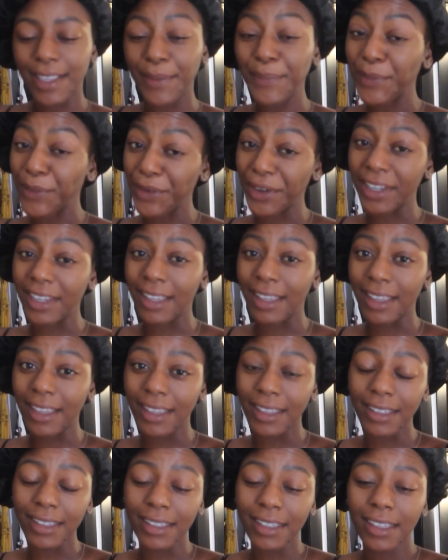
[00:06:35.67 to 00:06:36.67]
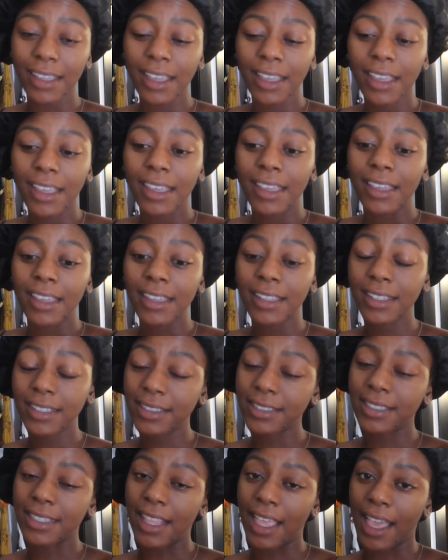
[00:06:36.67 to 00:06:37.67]
Good morning. It
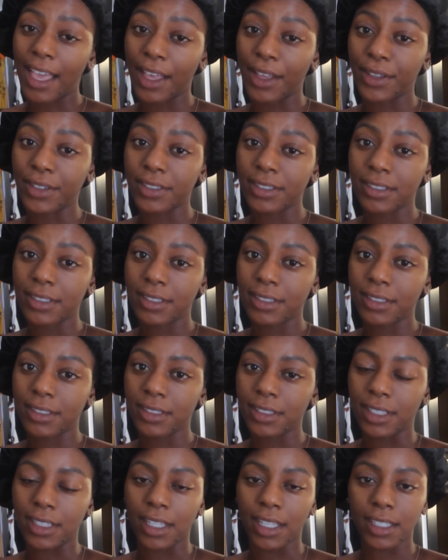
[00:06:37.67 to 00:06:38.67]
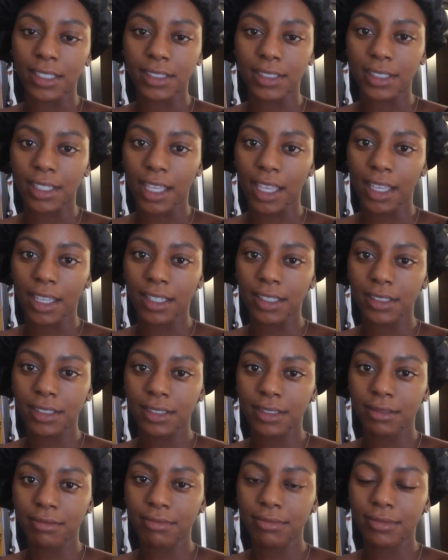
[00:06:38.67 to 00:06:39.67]
is now the next day.
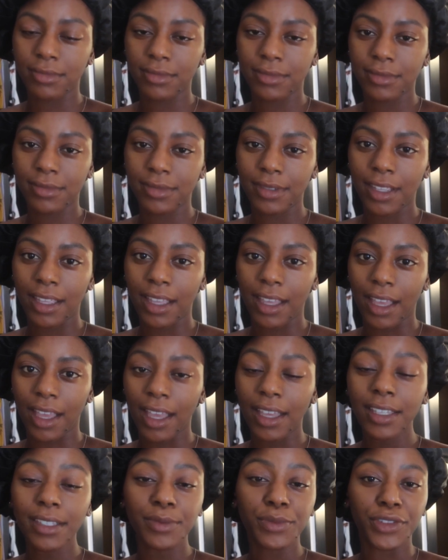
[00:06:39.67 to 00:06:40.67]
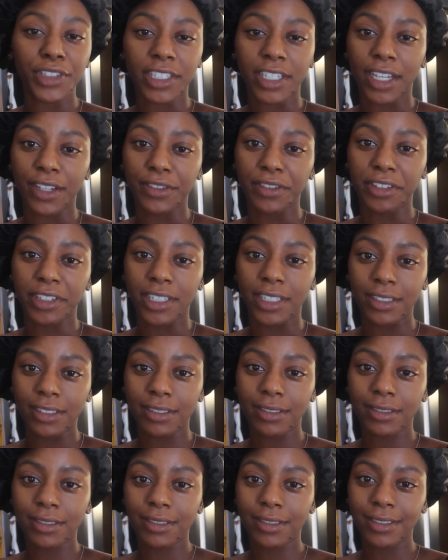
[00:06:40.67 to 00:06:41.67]
I am recovering.
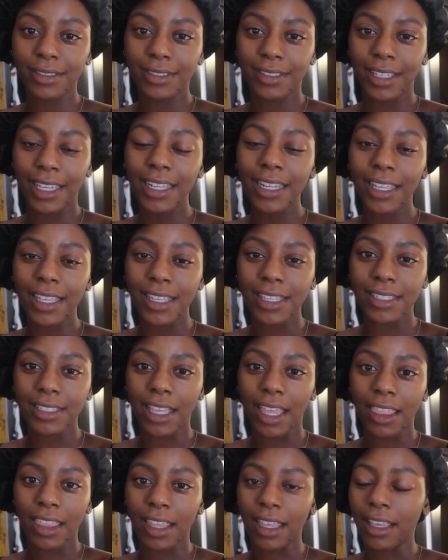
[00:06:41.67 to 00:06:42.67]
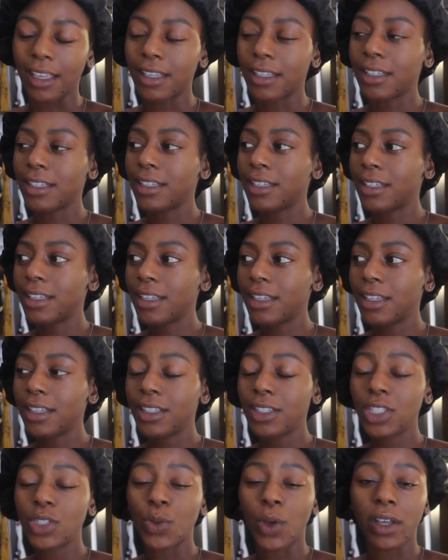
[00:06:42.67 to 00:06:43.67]
It is, I think,
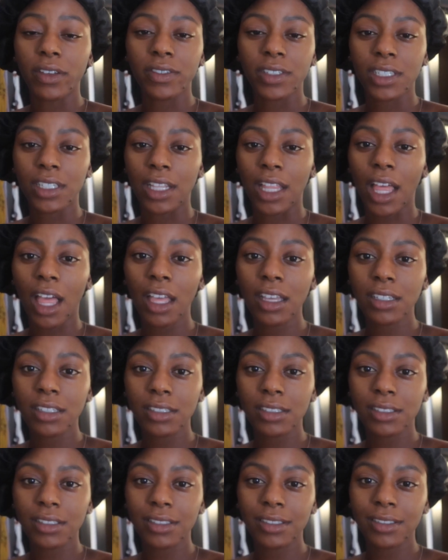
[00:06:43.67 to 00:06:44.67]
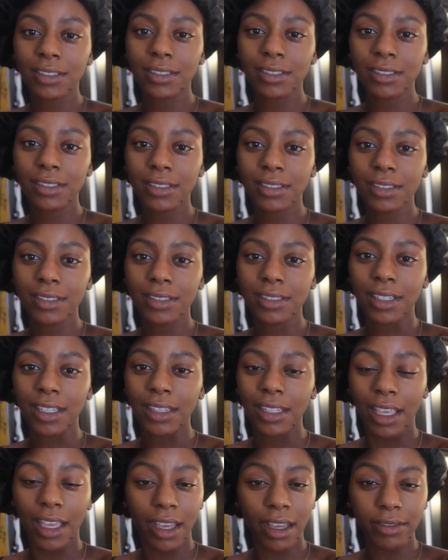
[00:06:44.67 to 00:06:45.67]
12:00
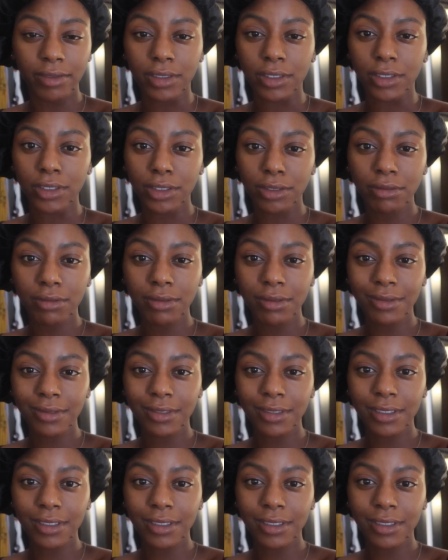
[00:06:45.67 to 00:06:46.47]
in the afternoon.